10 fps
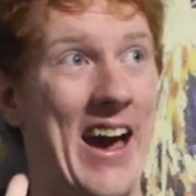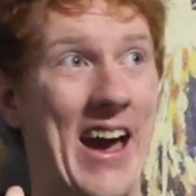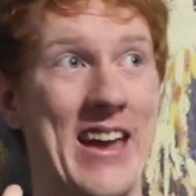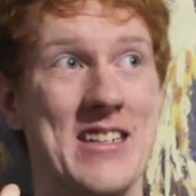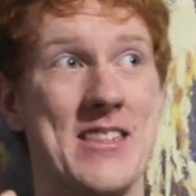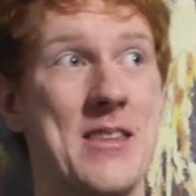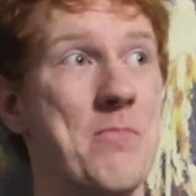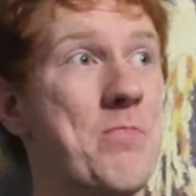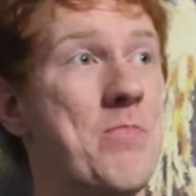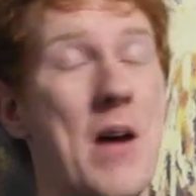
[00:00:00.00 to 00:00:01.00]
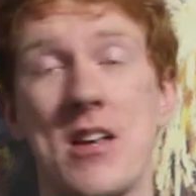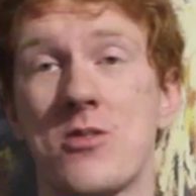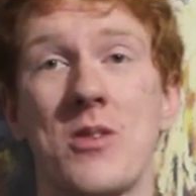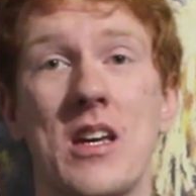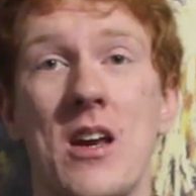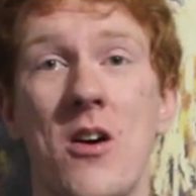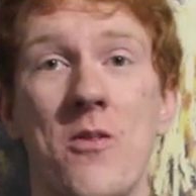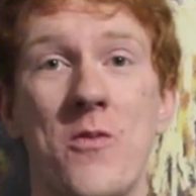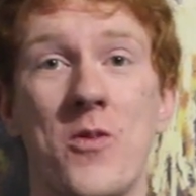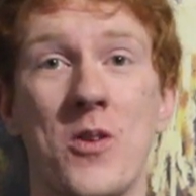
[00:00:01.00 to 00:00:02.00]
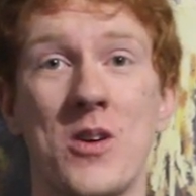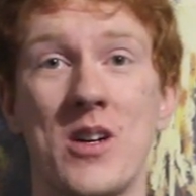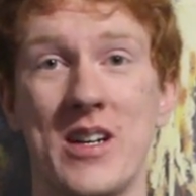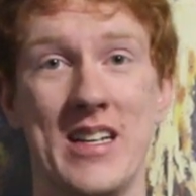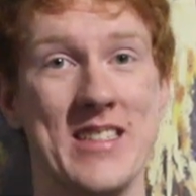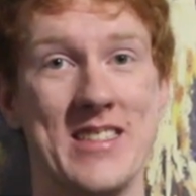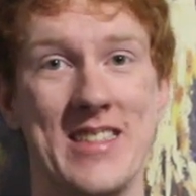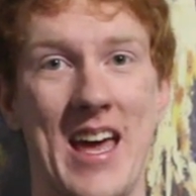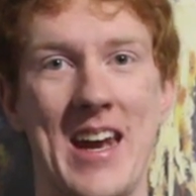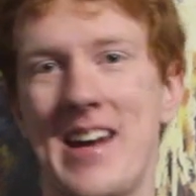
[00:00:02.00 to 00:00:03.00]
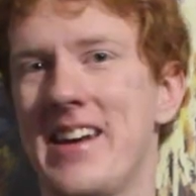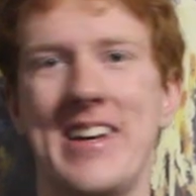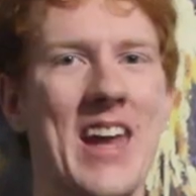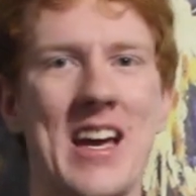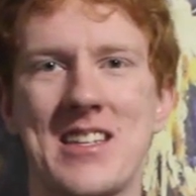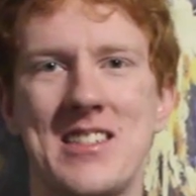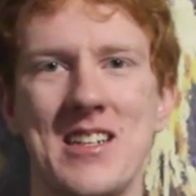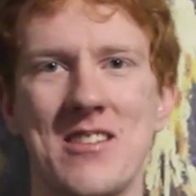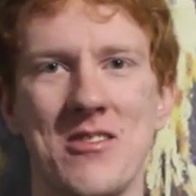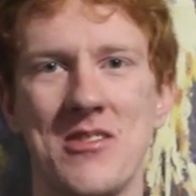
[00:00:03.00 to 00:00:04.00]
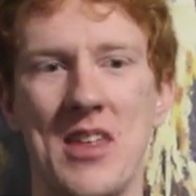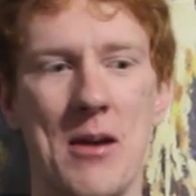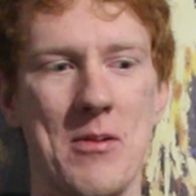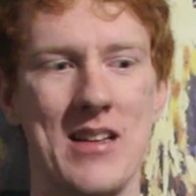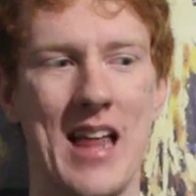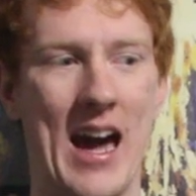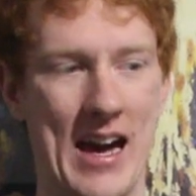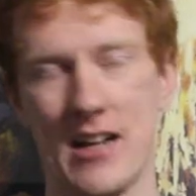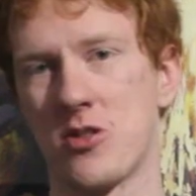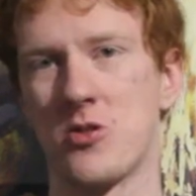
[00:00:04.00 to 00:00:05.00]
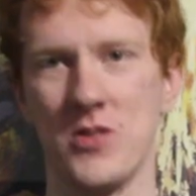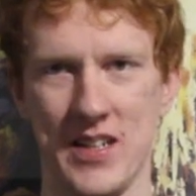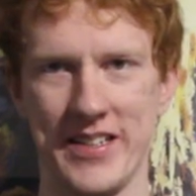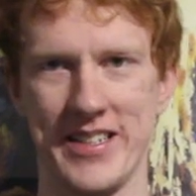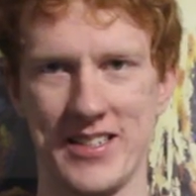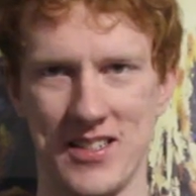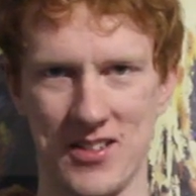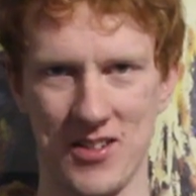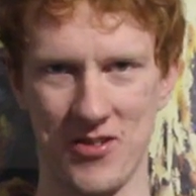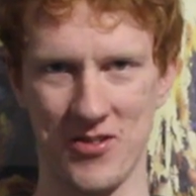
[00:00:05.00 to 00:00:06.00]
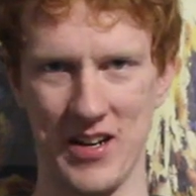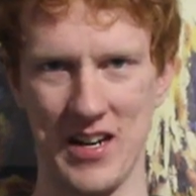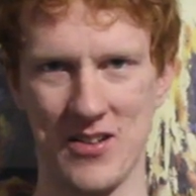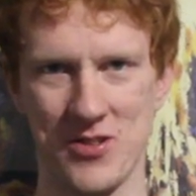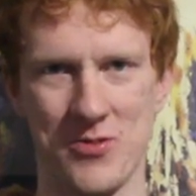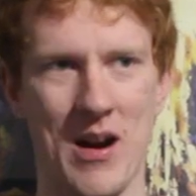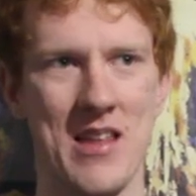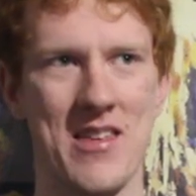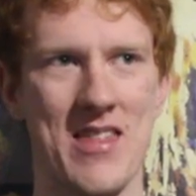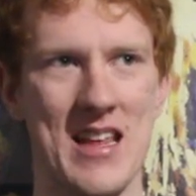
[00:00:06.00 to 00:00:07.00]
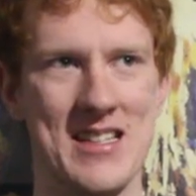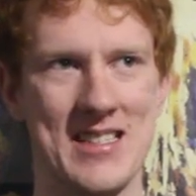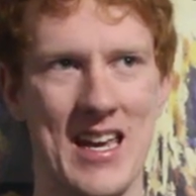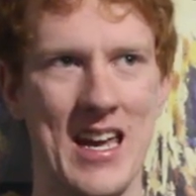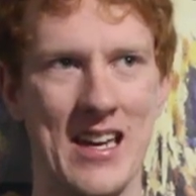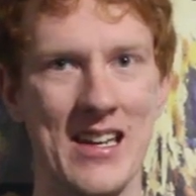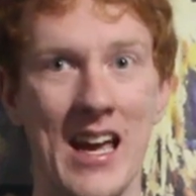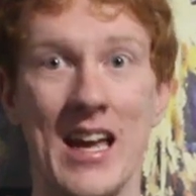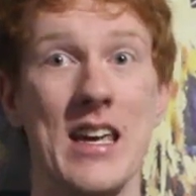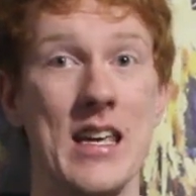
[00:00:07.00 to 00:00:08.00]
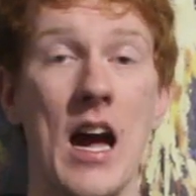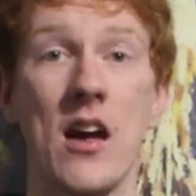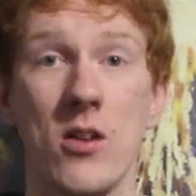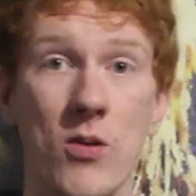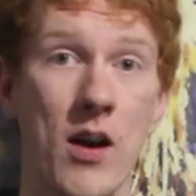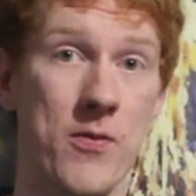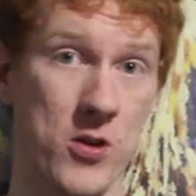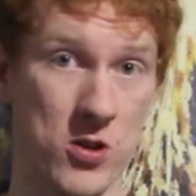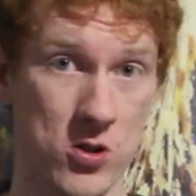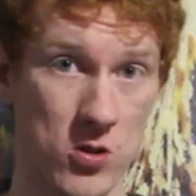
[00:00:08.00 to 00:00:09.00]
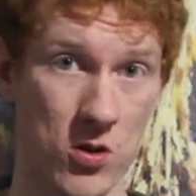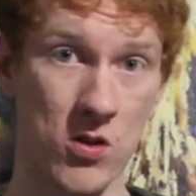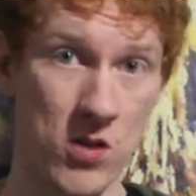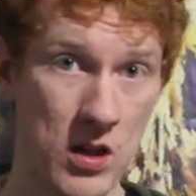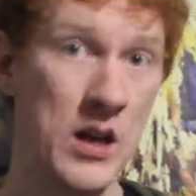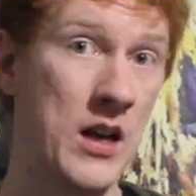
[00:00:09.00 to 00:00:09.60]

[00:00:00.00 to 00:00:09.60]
And the best we can hope for is that next year they will actually listen to creators rather than saying, yeah, you have control